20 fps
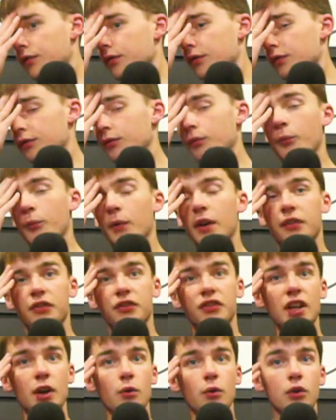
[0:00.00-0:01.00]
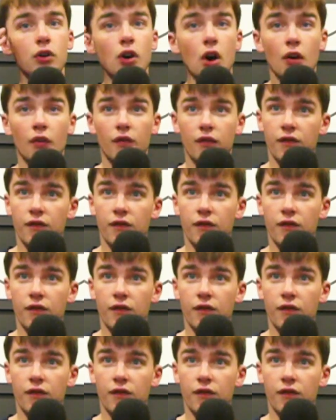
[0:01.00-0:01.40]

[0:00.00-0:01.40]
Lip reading: we've still got